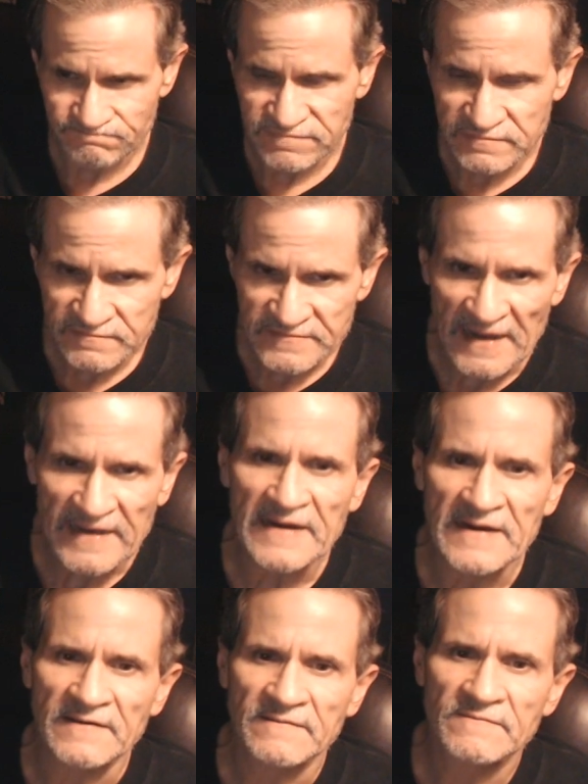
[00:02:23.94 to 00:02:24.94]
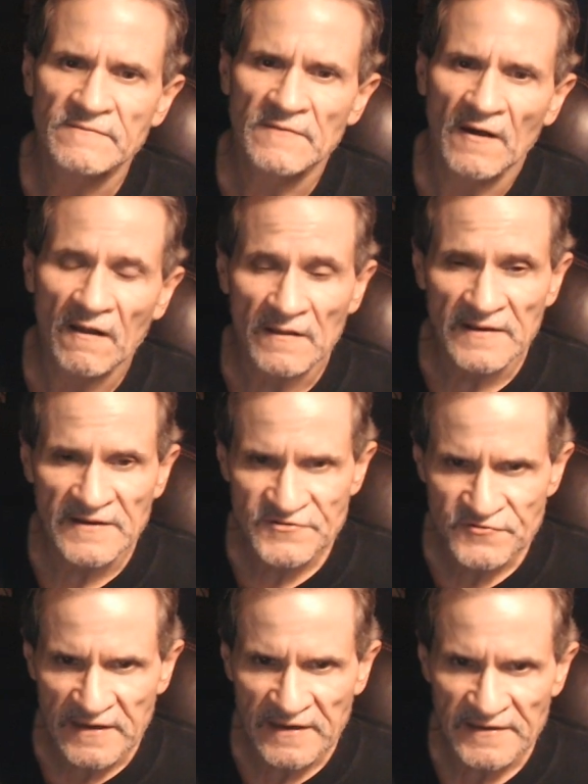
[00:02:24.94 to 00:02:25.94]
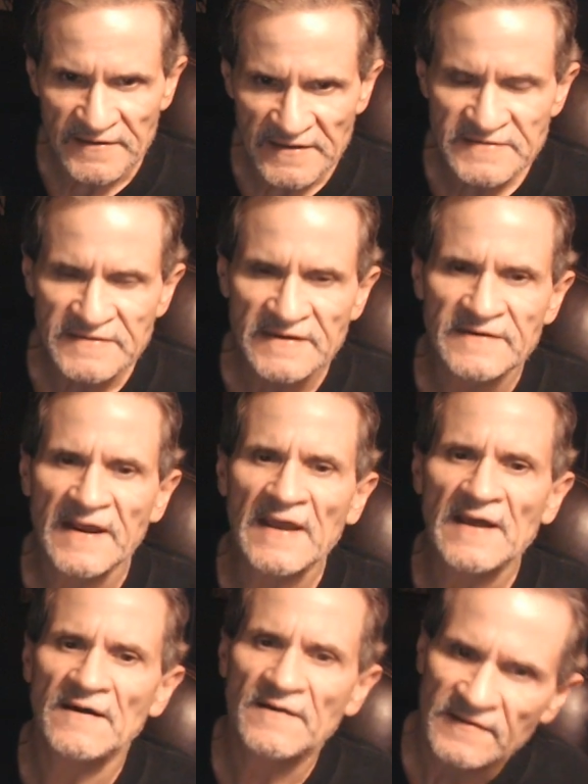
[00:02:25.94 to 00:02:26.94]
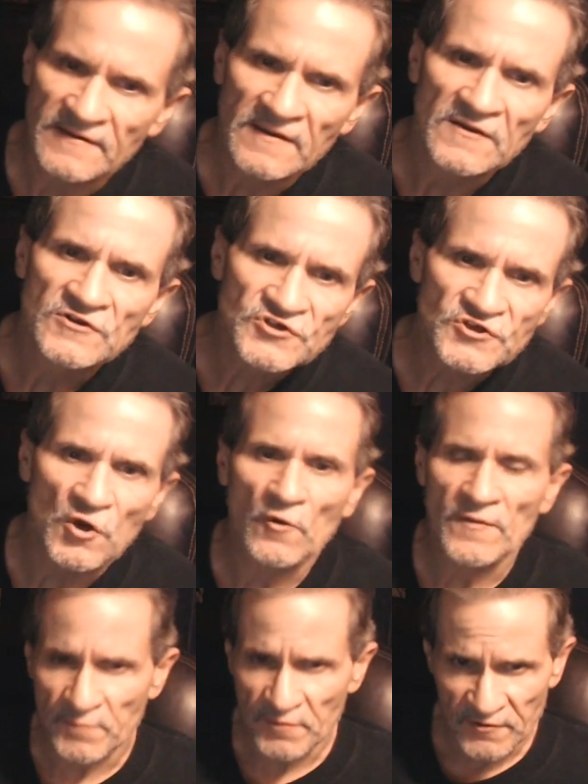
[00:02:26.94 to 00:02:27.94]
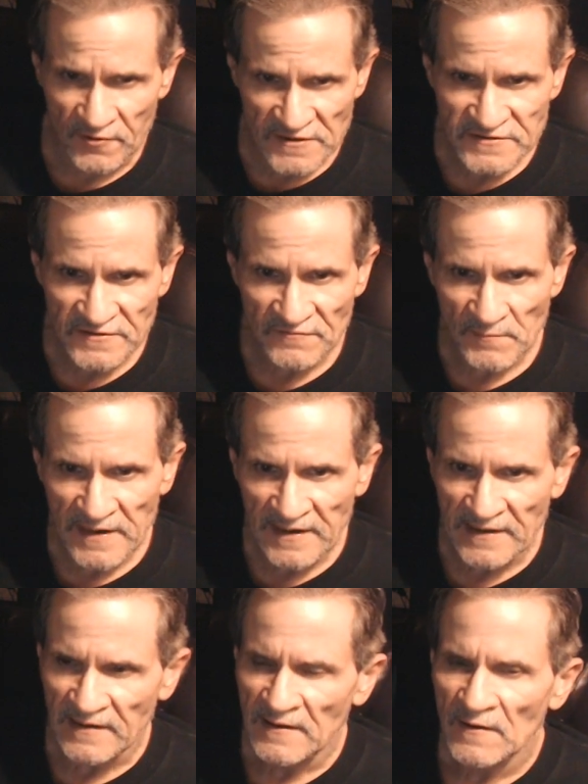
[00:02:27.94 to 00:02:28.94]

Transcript: Taking all the history and condensing it down and showing the progression of man.